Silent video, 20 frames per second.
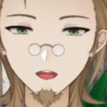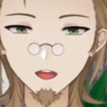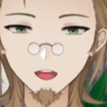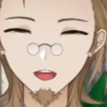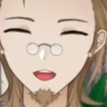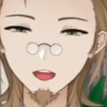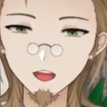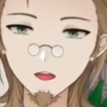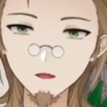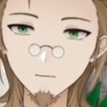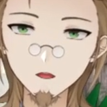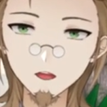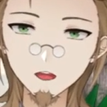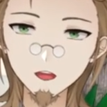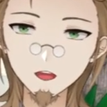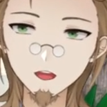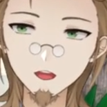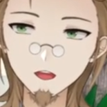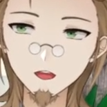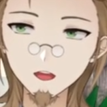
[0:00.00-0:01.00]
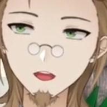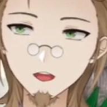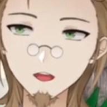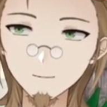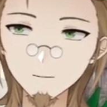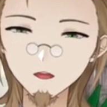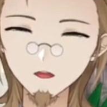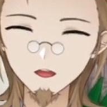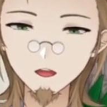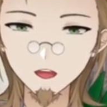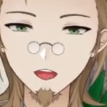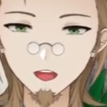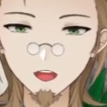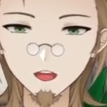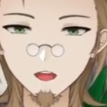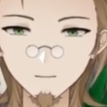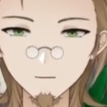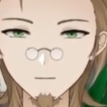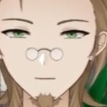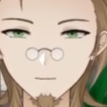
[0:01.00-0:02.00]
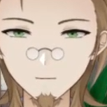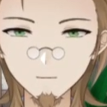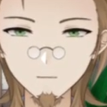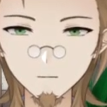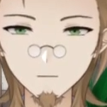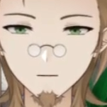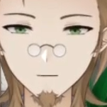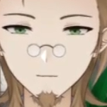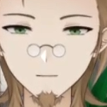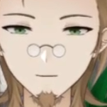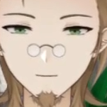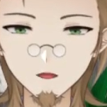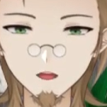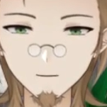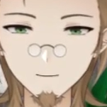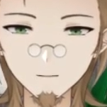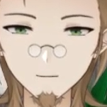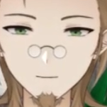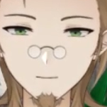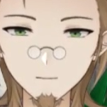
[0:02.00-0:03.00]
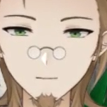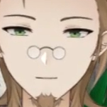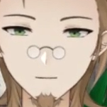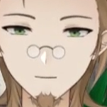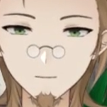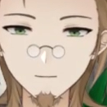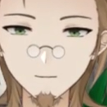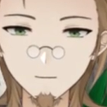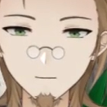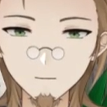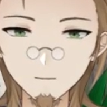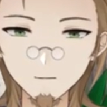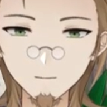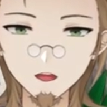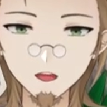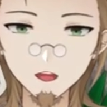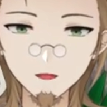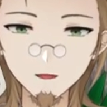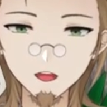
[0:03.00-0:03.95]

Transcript: Anyway, if you look at it in terms of fantasy